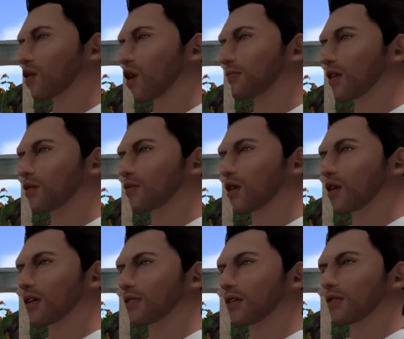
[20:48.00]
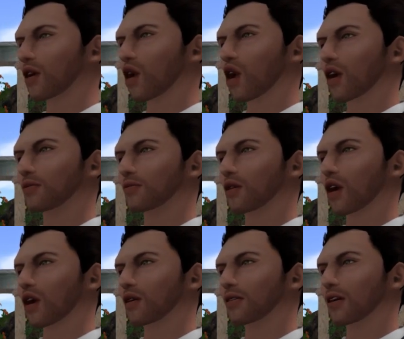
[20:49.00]
3 friends are good,
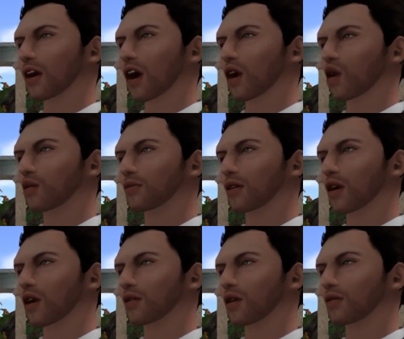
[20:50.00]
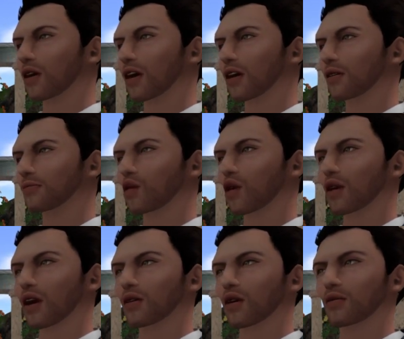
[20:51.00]
1 friend is good
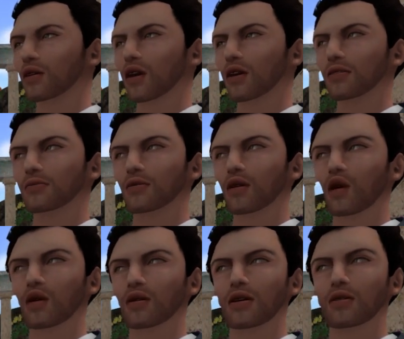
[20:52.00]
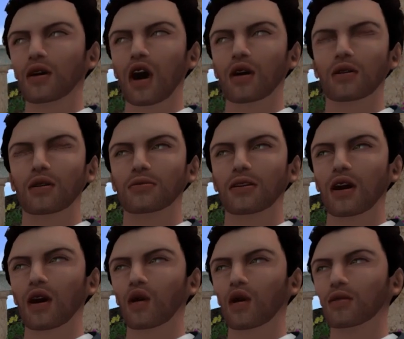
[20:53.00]
enough. Other people, they
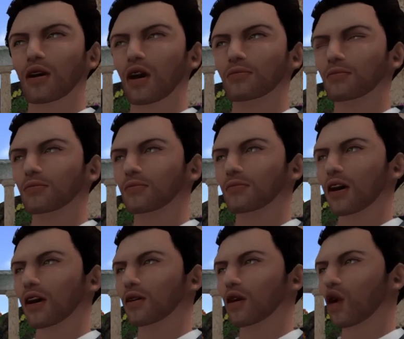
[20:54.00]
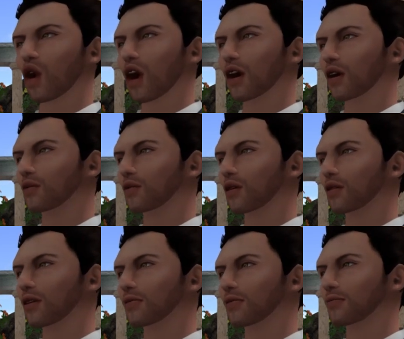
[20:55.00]
need 10 millions
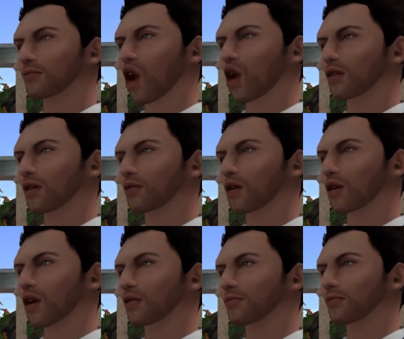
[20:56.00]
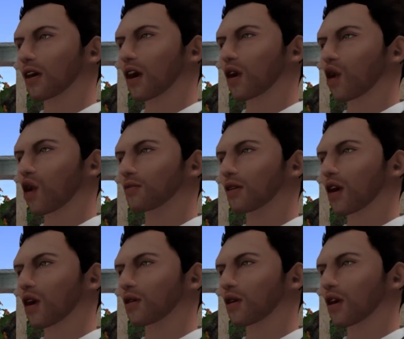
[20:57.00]
of people to feel. And
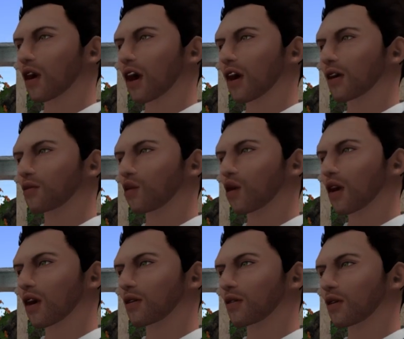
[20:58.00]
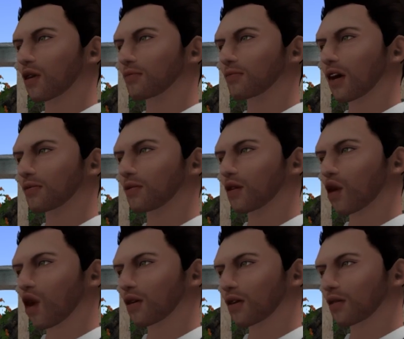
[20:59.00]
if you have only 9
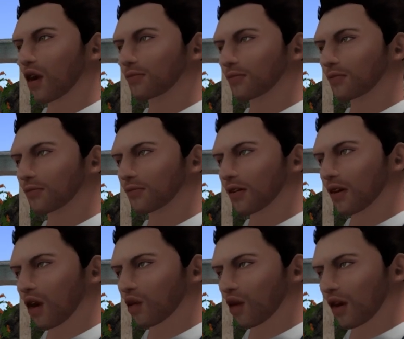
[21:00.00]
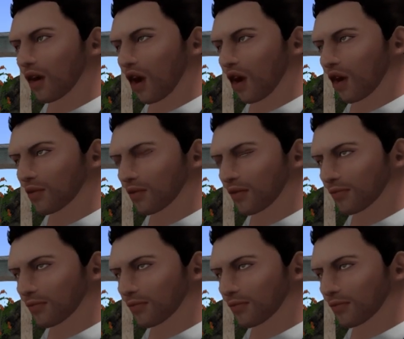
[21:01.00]
million, you are very lonely.